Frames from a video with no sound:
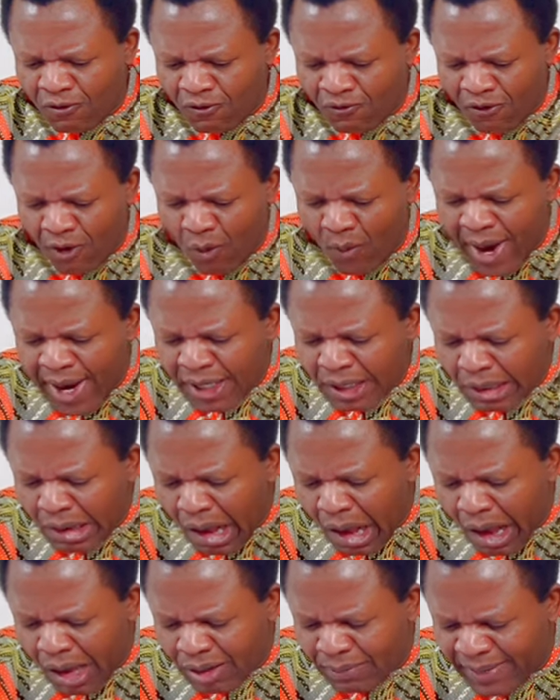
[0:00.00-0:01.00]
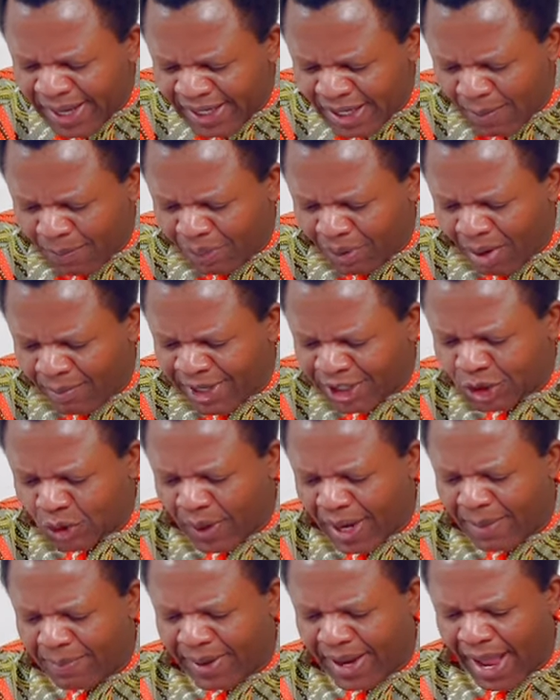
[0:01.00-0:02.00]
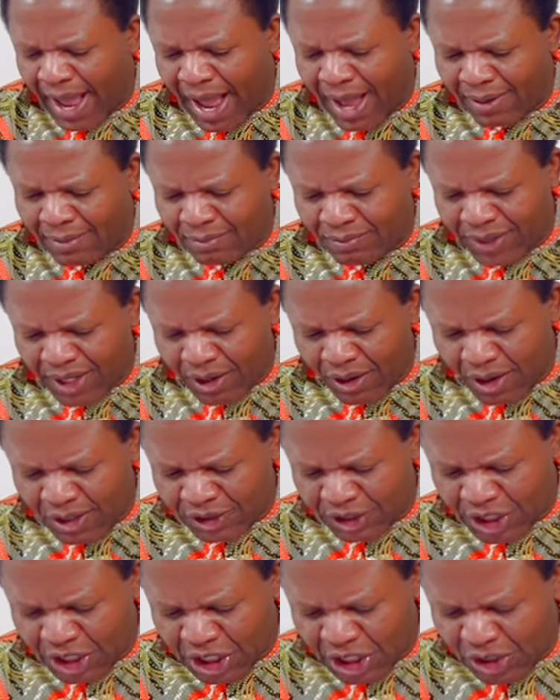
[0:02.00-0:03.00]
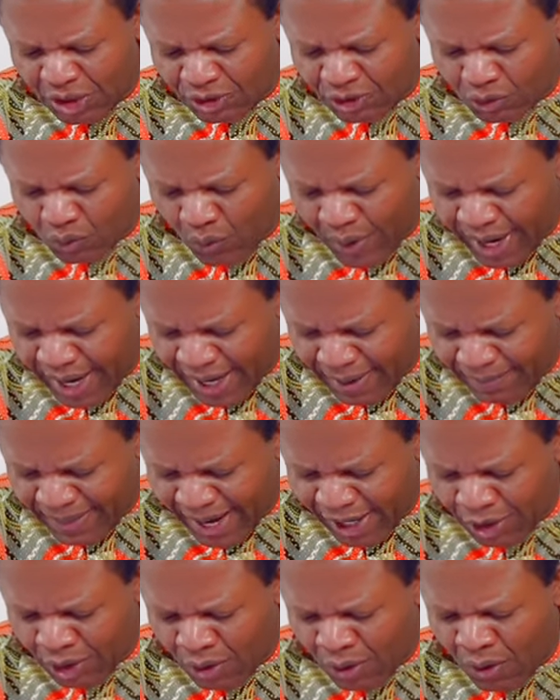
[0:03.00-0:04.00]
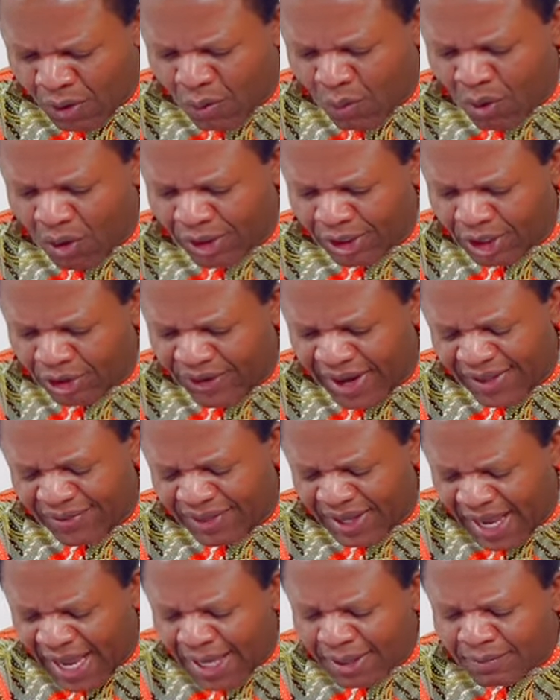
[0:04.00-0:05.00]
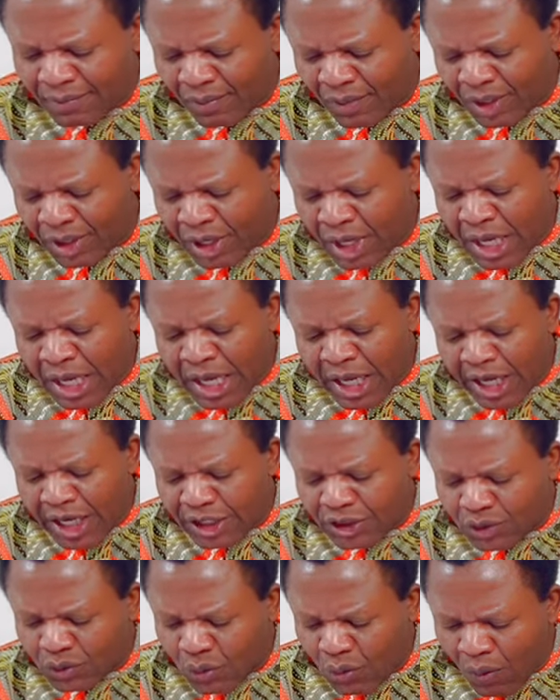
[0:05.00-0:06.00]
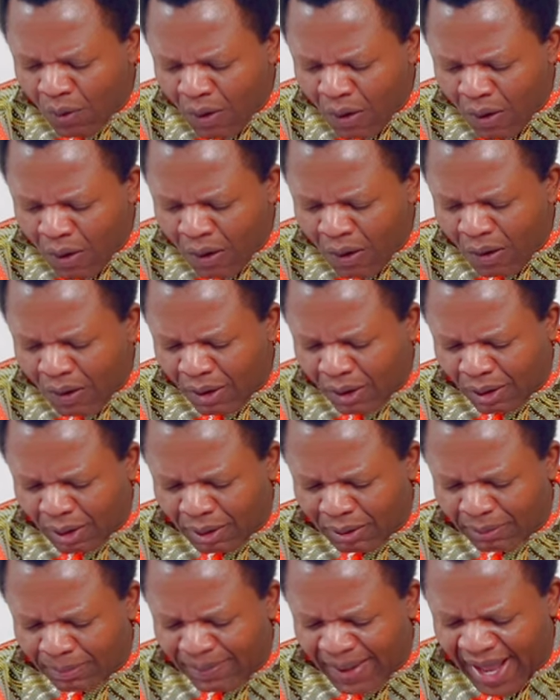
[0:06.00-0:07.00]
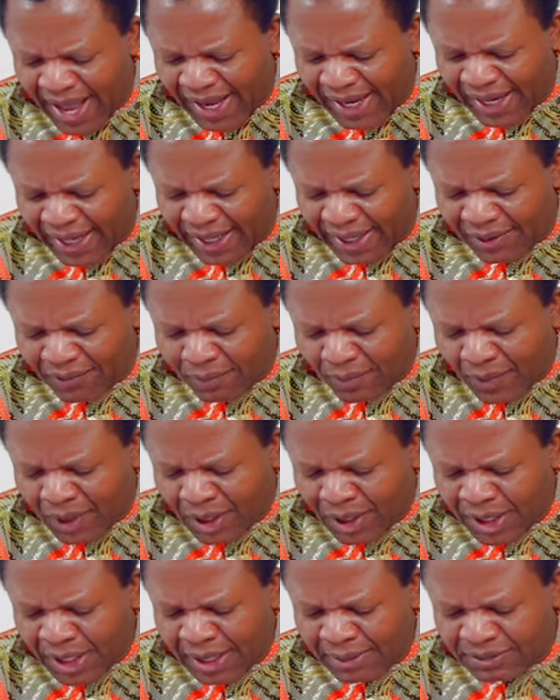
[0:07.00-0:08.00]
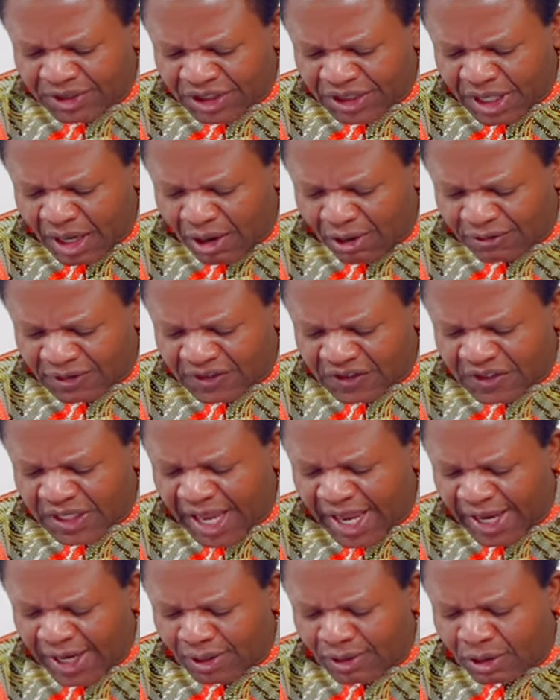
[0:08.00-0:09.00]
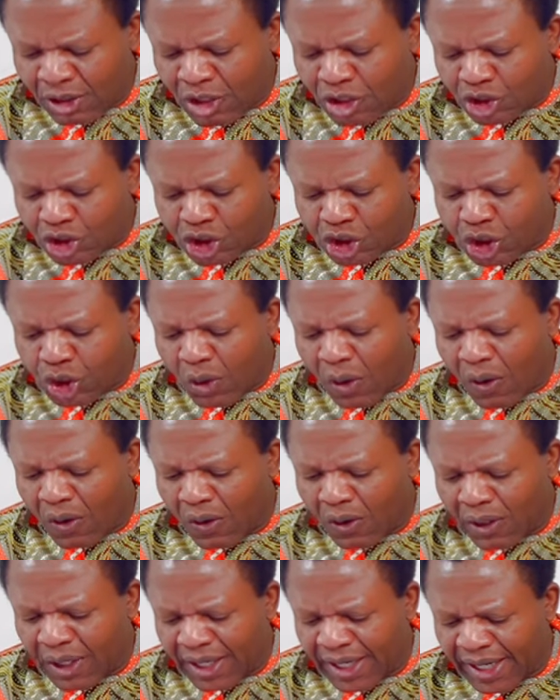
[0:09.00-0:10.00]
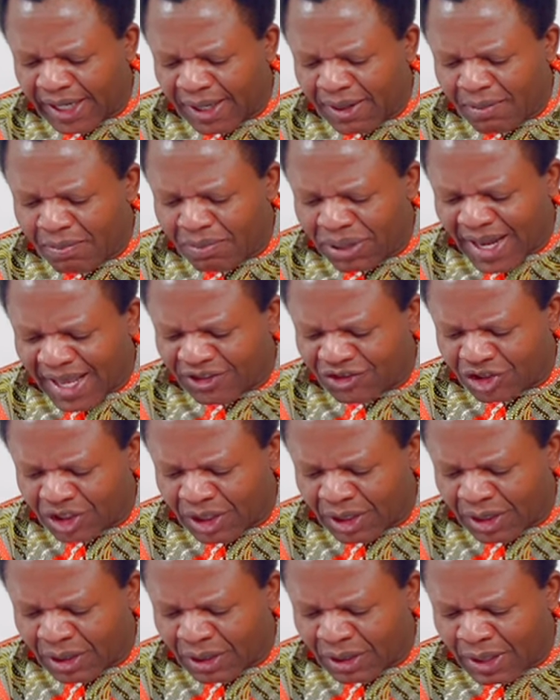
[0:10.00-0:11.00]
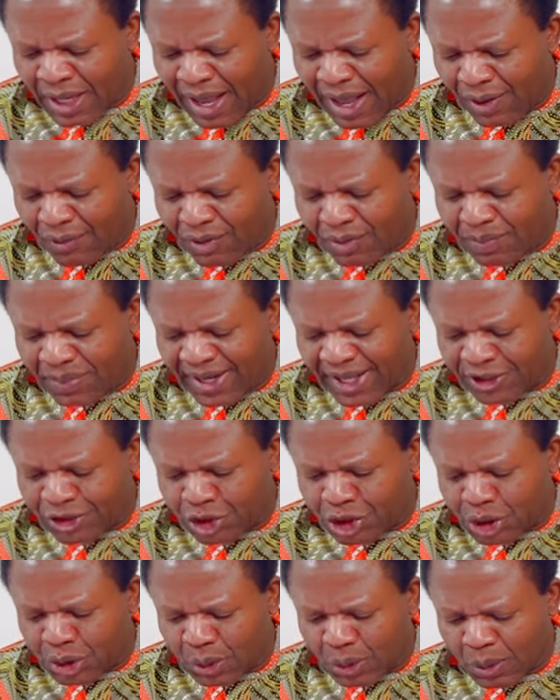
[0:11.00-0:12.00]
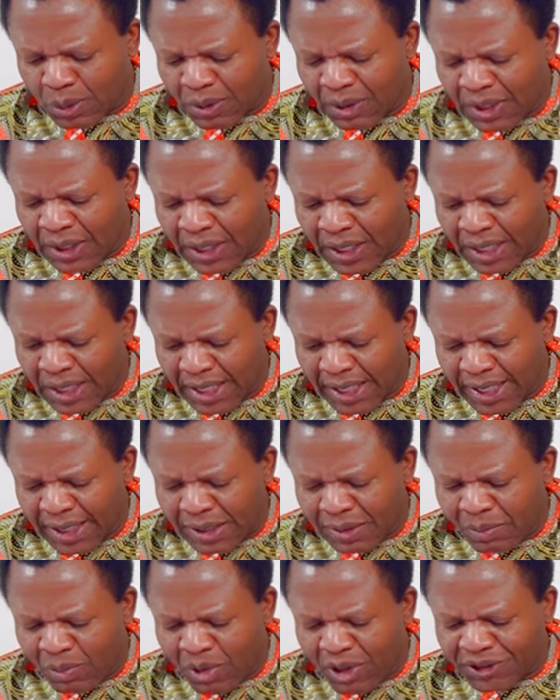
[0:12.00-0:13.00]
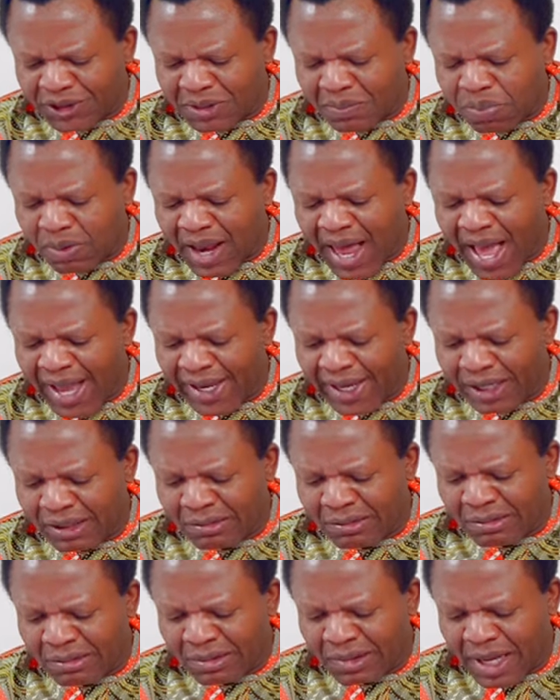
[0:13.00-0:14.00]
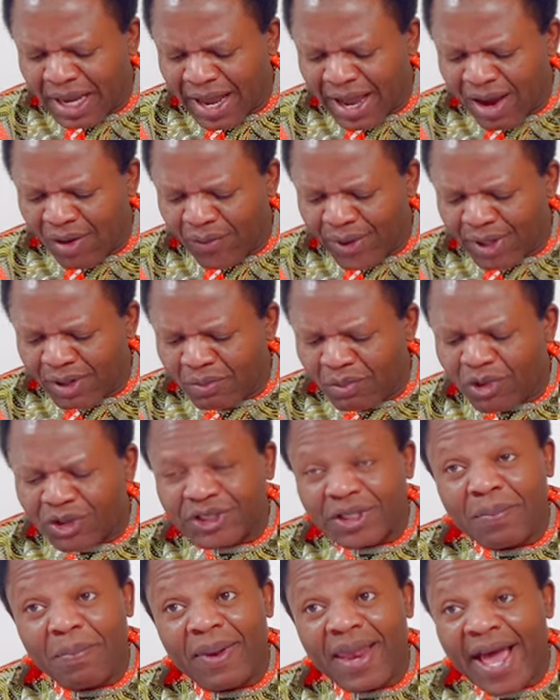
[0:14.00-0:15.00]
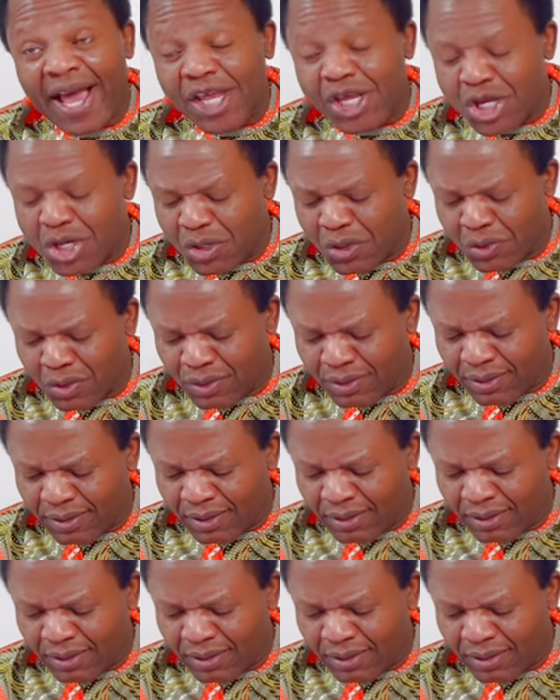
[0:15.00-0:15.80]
For when God made a promise to Abraham, because he could swear by no one greater, he swore by himself, saying, surely blessing I will bless you, and multiplying I will multiply you.